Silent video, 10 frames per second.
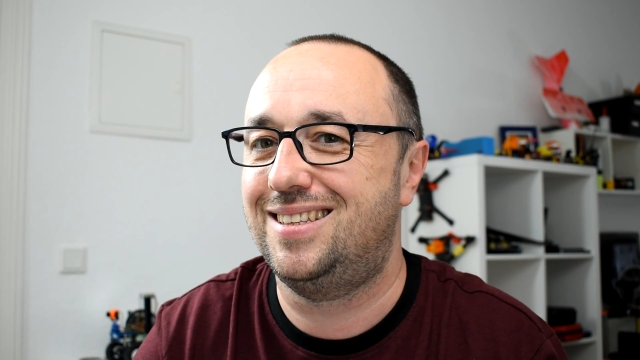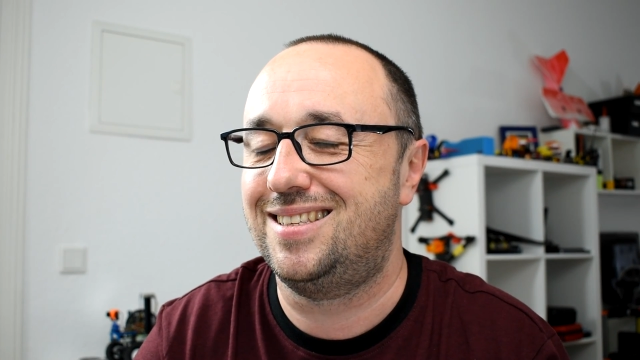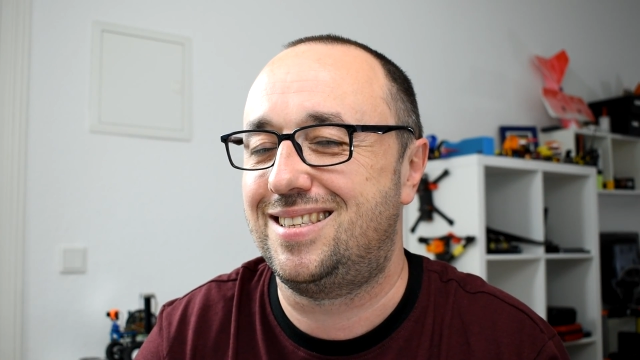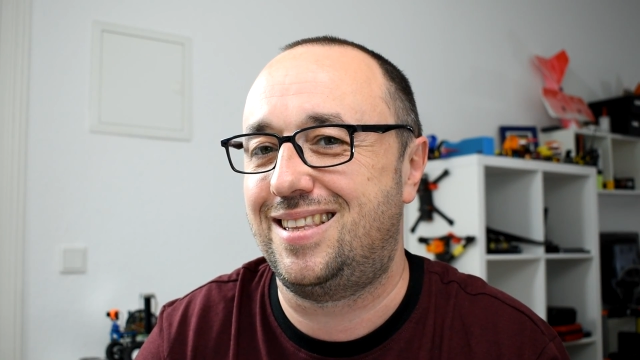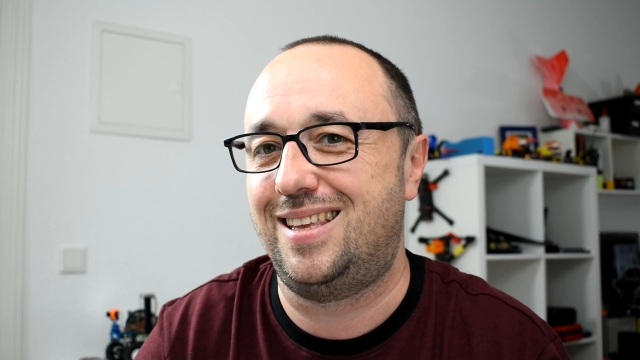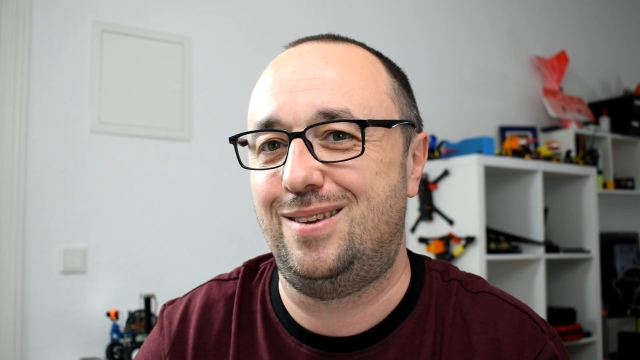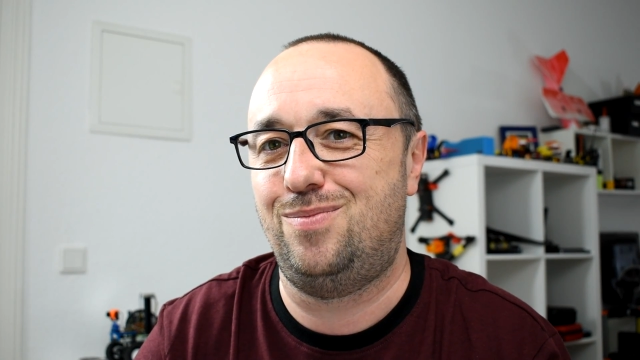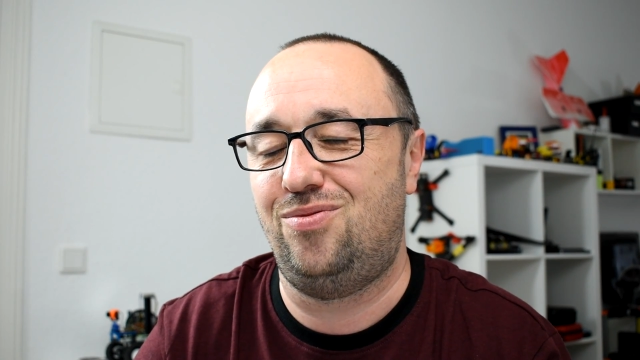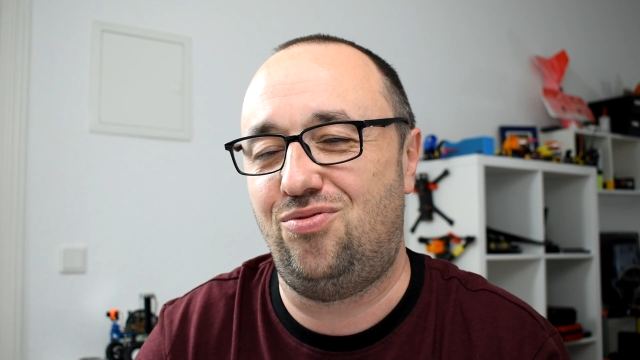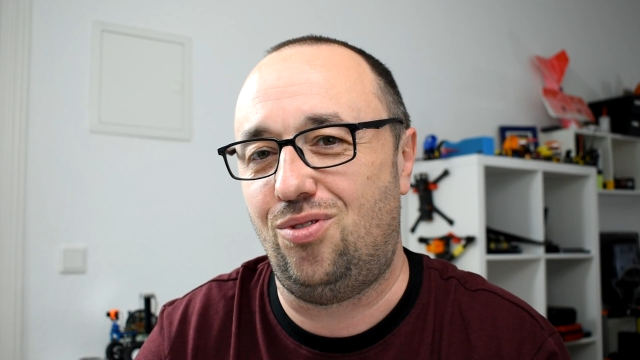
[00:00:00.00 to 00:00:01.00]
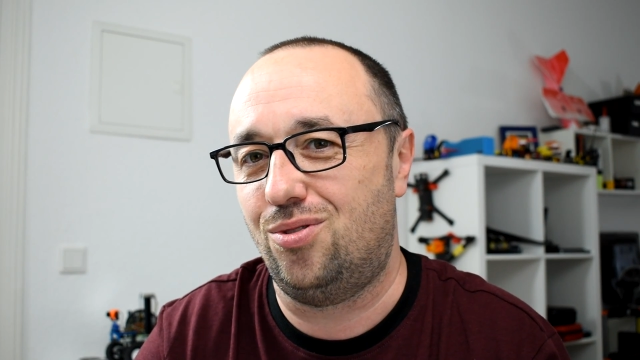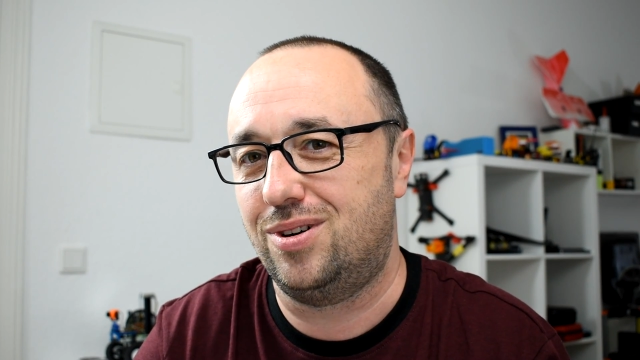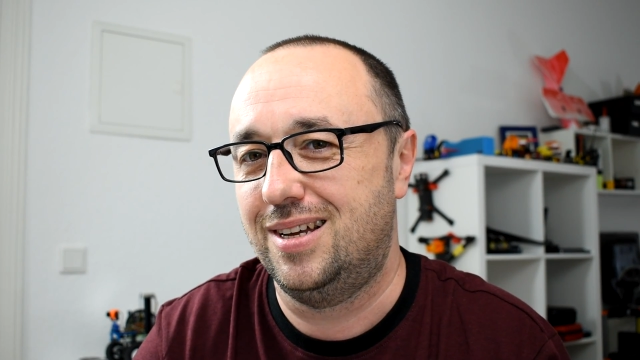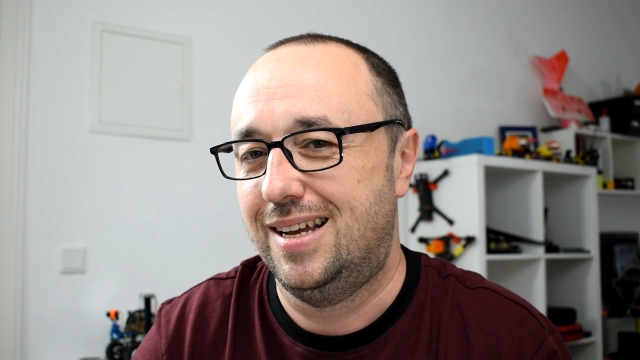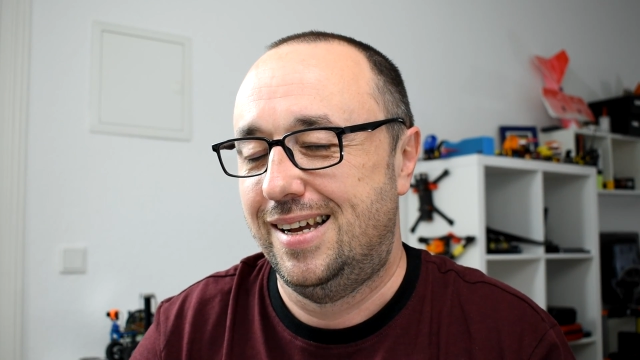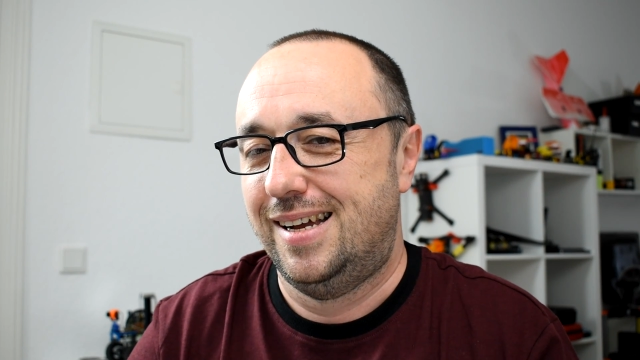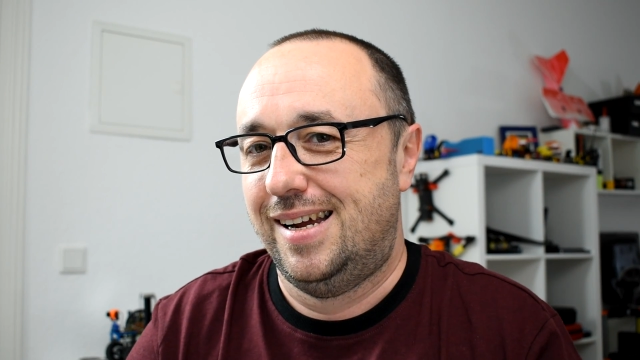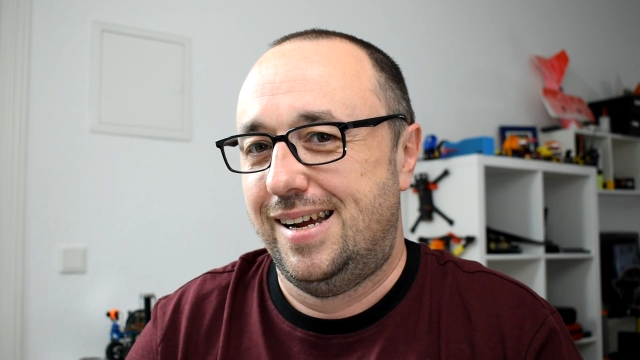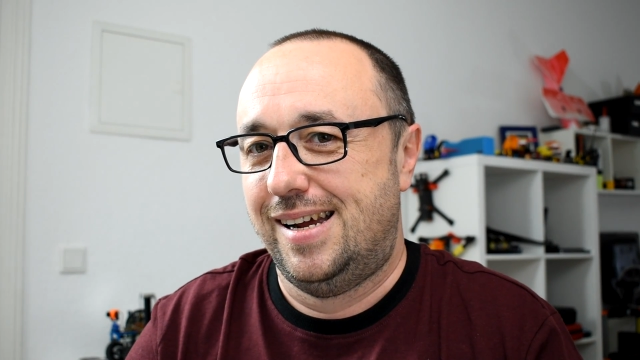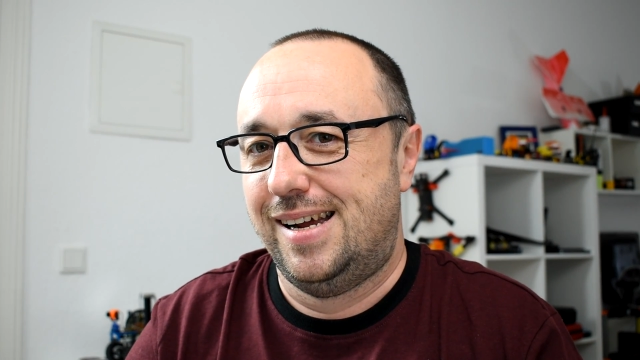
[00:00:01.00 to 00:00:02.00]
this thing before.
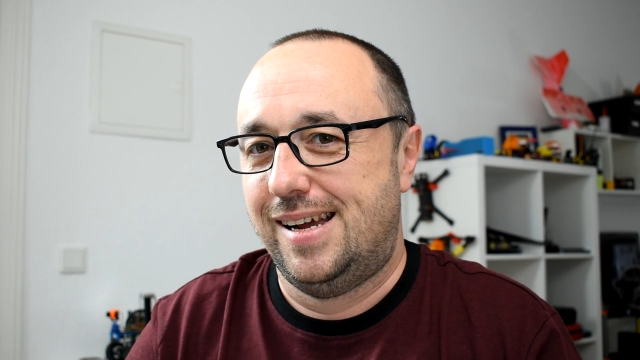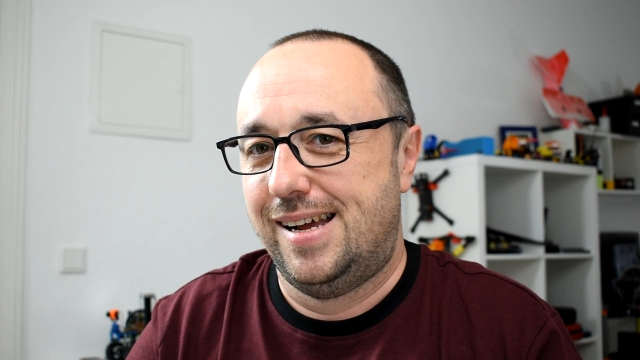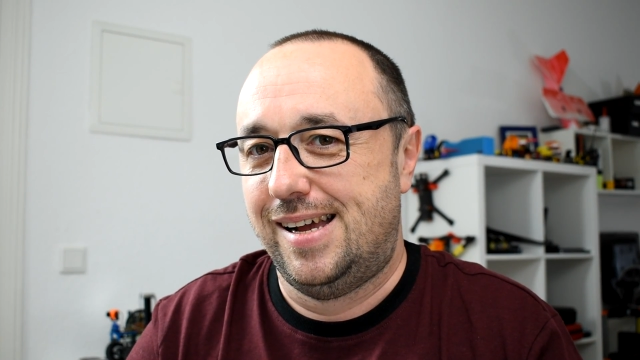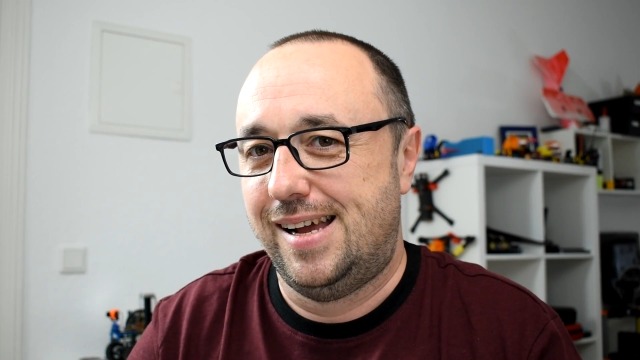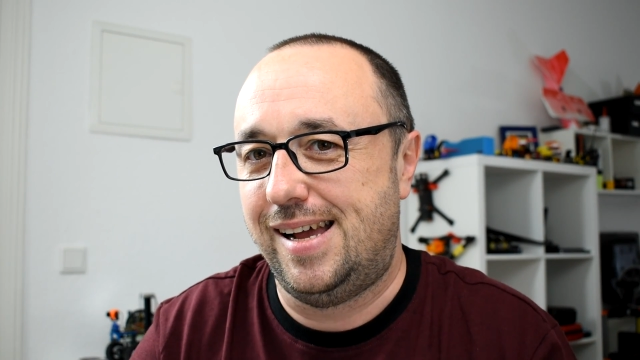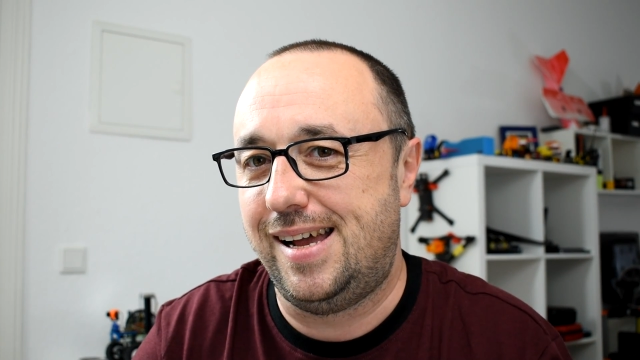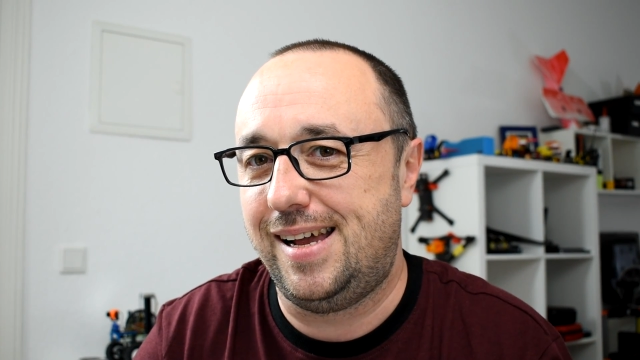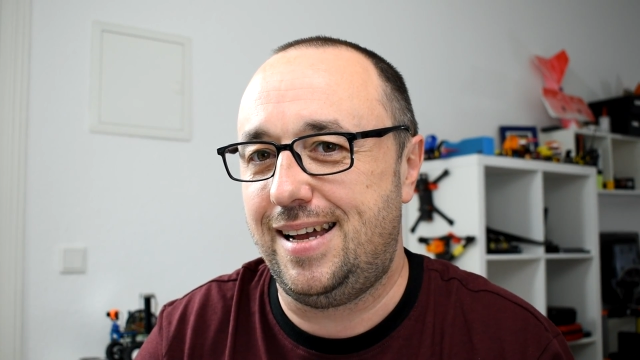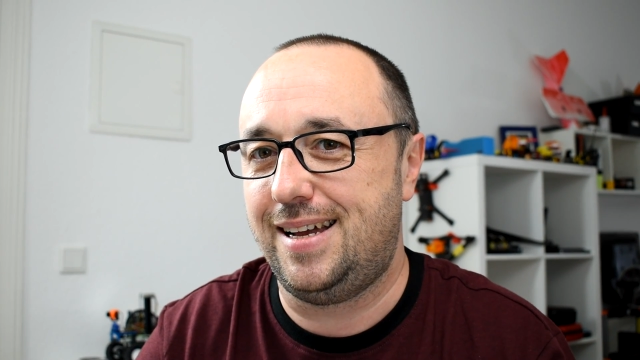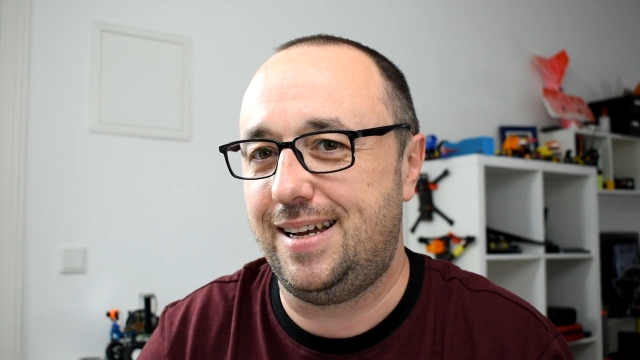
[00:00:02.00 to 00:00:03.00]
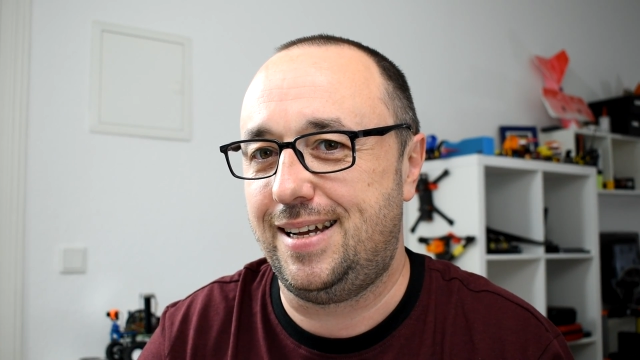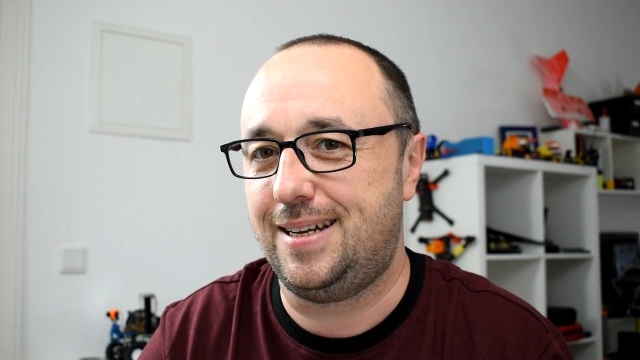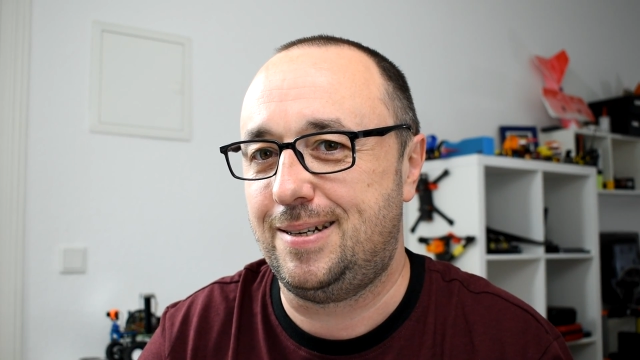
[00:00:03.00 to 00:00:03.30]
The